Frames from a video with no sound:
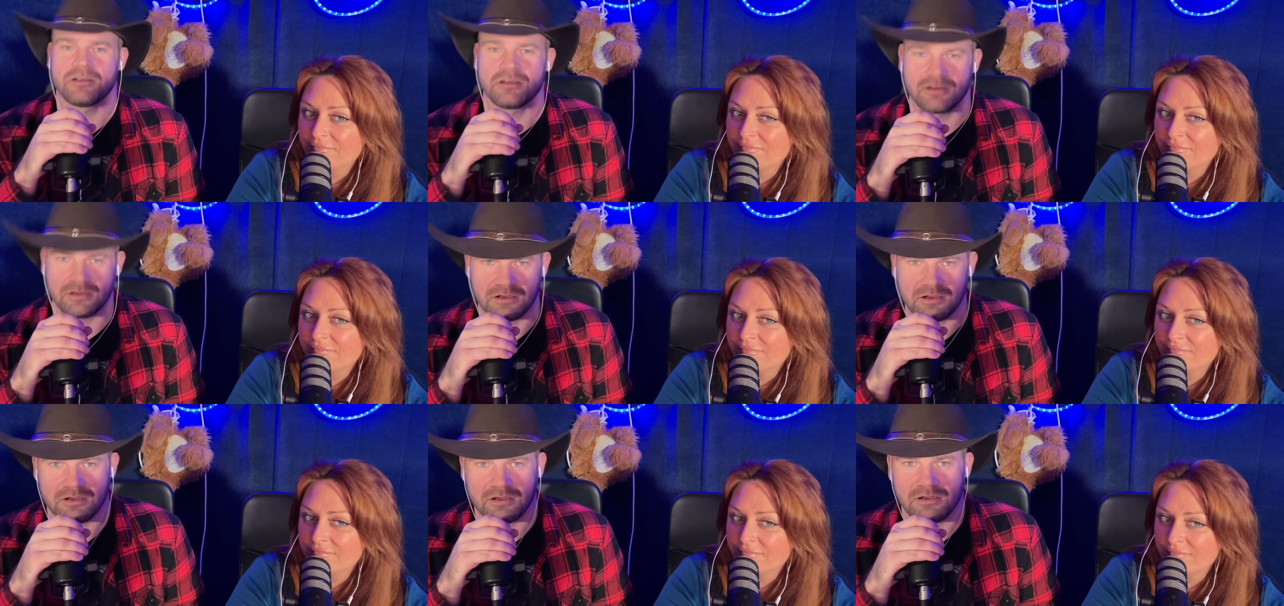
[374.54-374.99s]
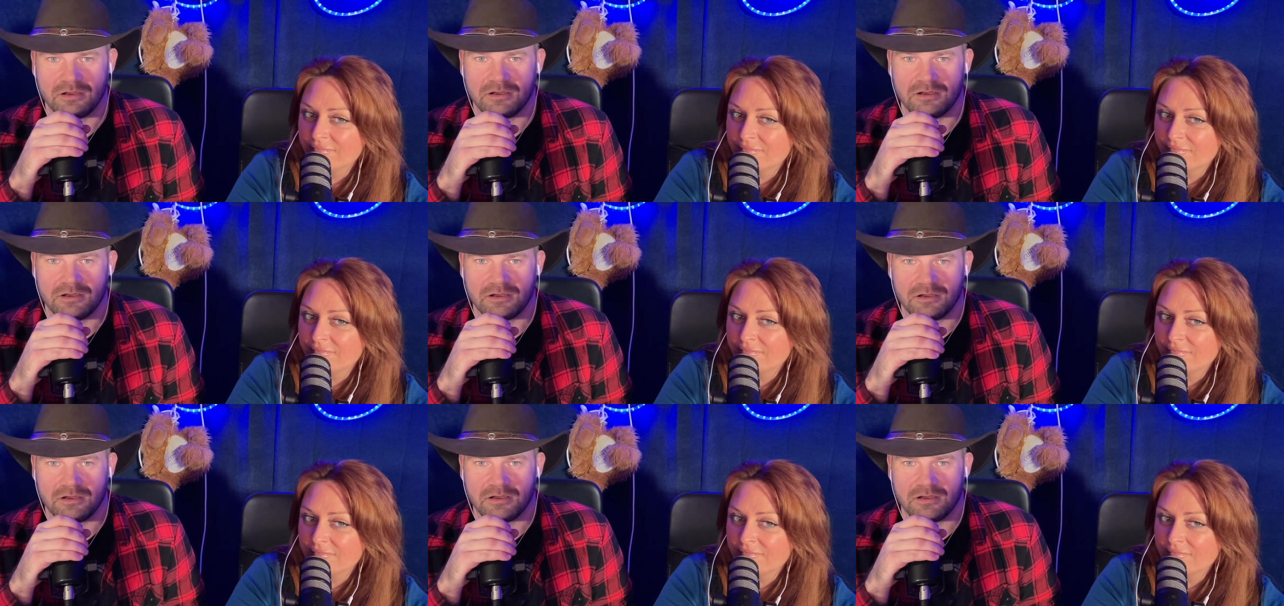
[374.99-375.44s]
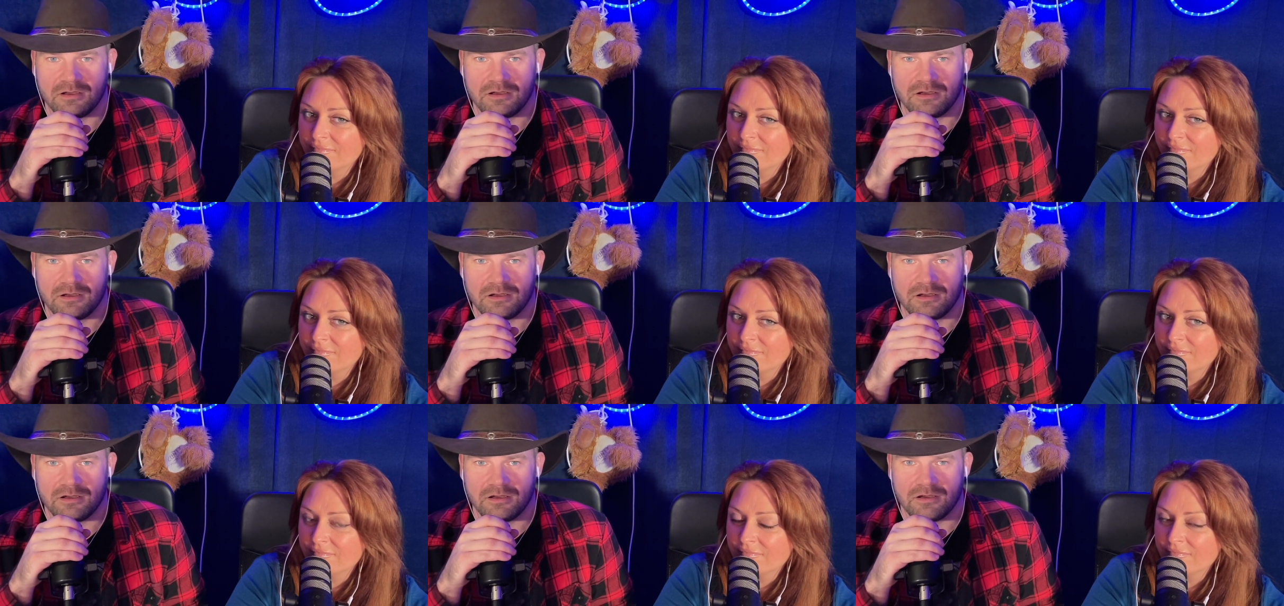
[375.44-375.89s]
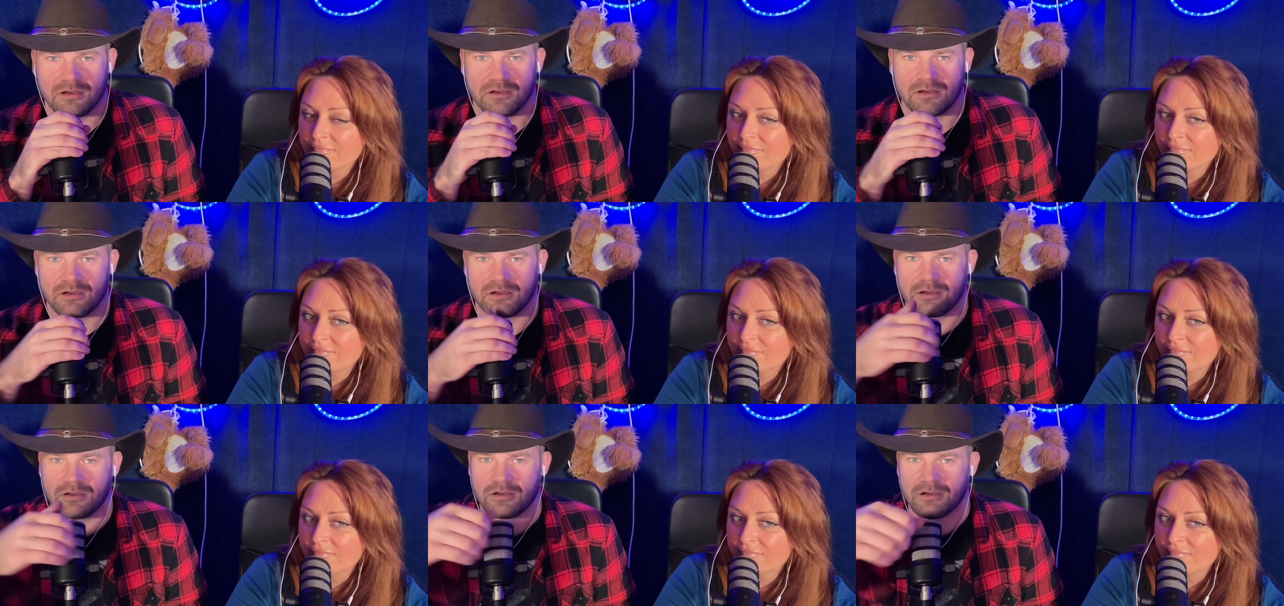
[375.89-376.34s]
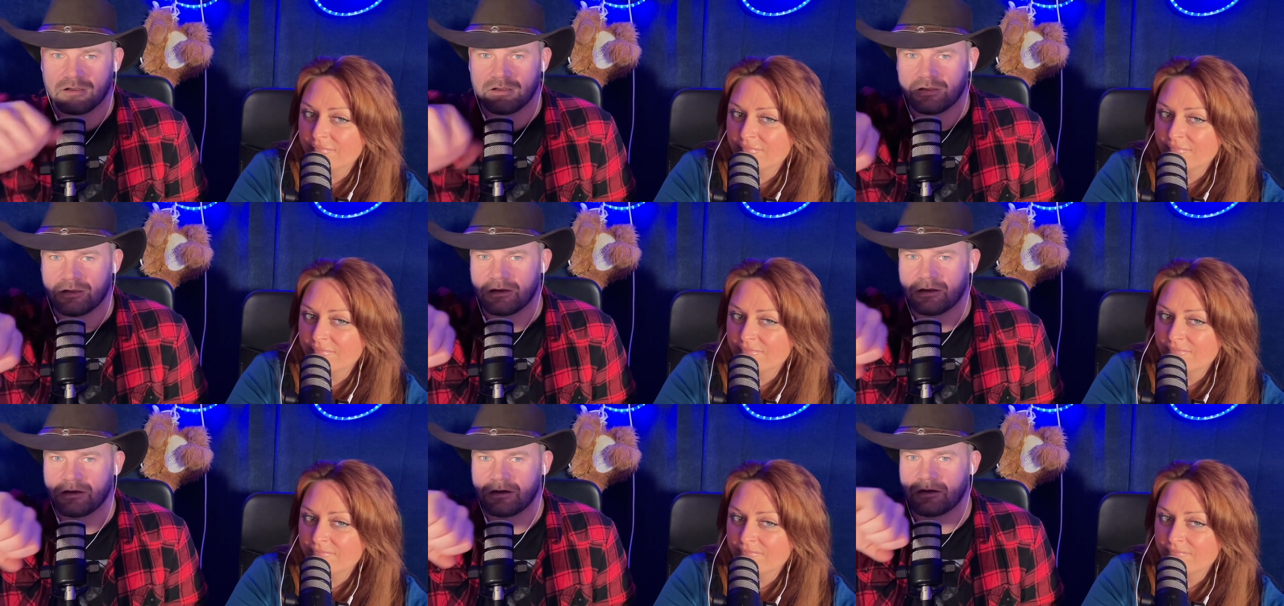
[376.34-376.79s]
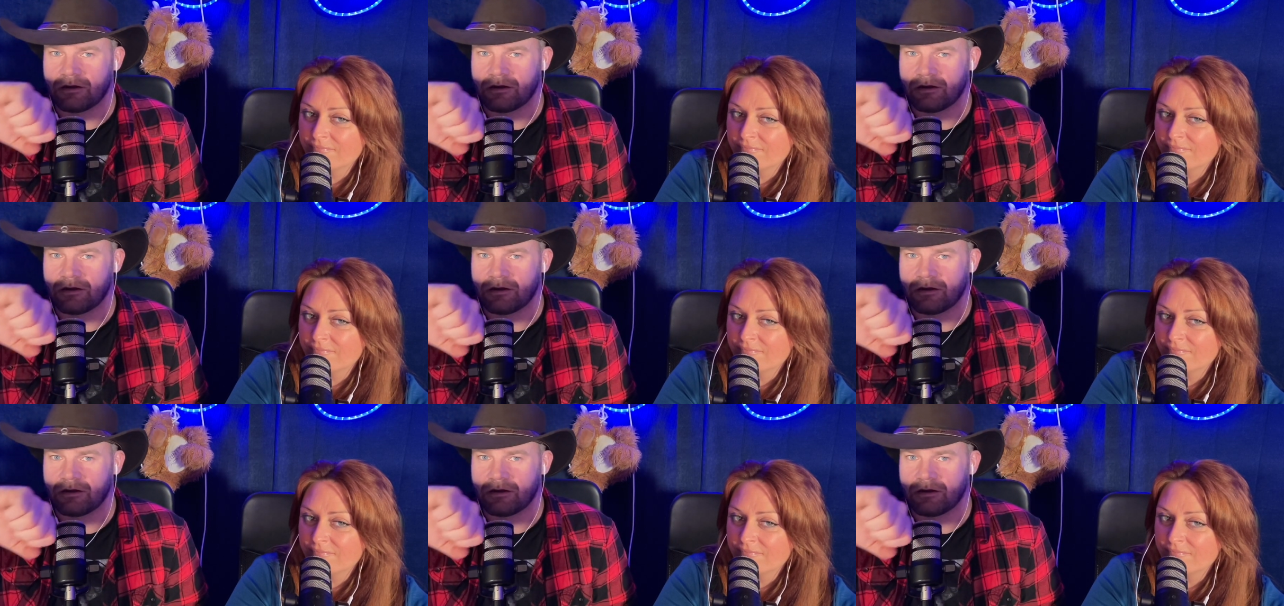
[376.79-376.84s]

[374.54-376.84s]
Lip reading: Nobody speaks.